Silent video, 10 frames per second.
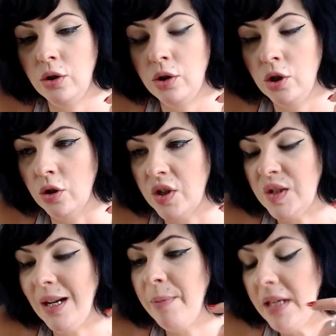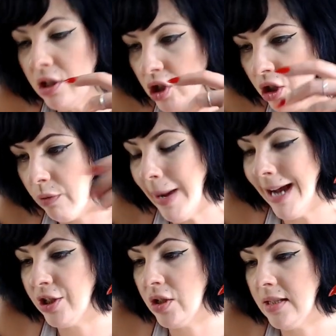stepping into your
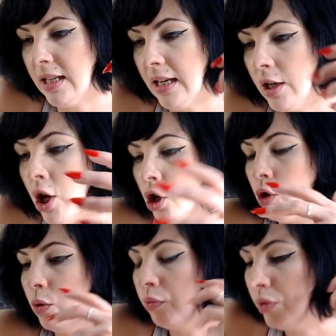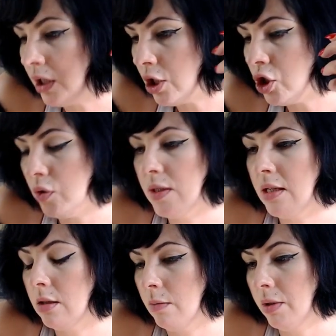passions again. You're really choosing
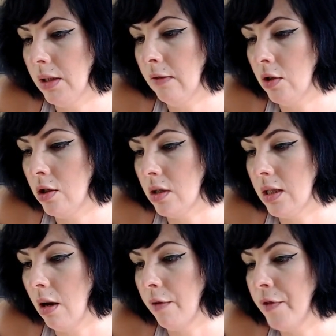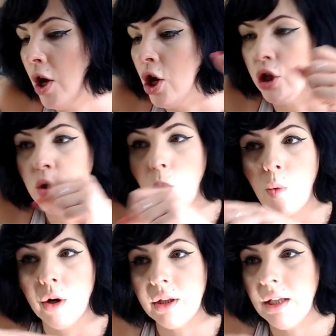to believe in yourself. You're
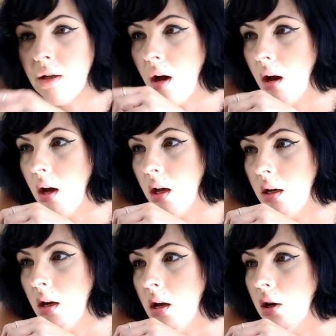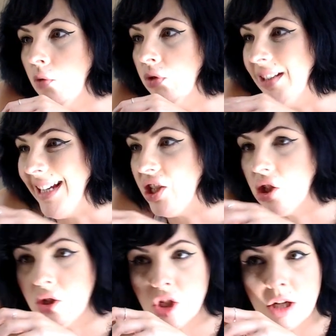working on
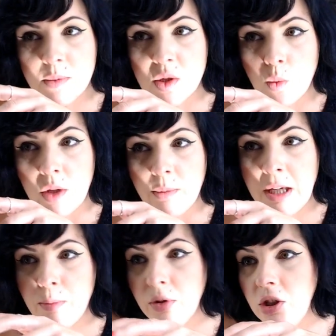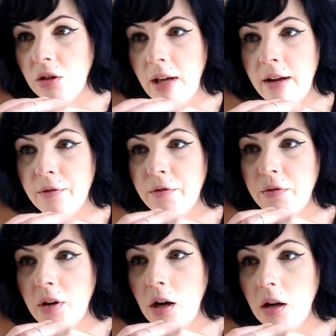relationships with people in your life,
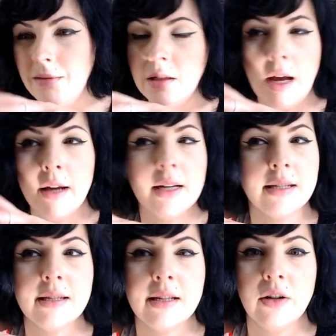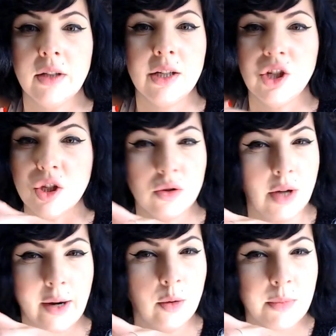not necessarily just,
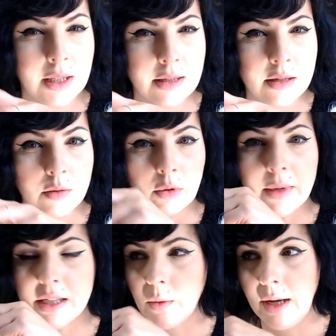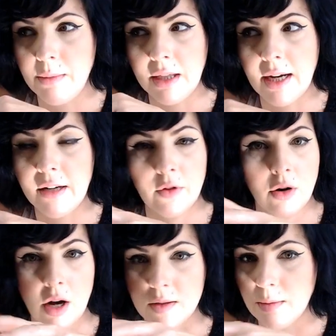I don't mean this in a romantic way, I mean kind of
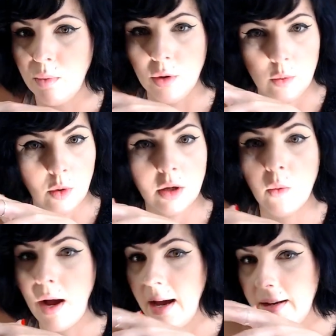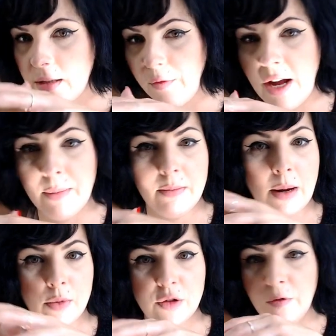across the board, work-wise, family
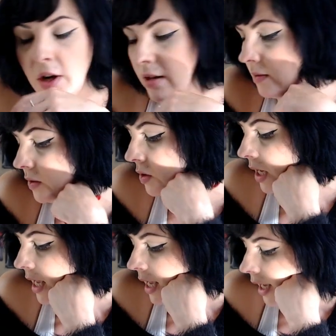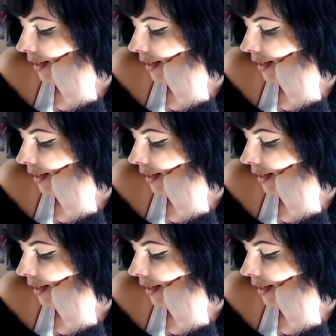members, friends. And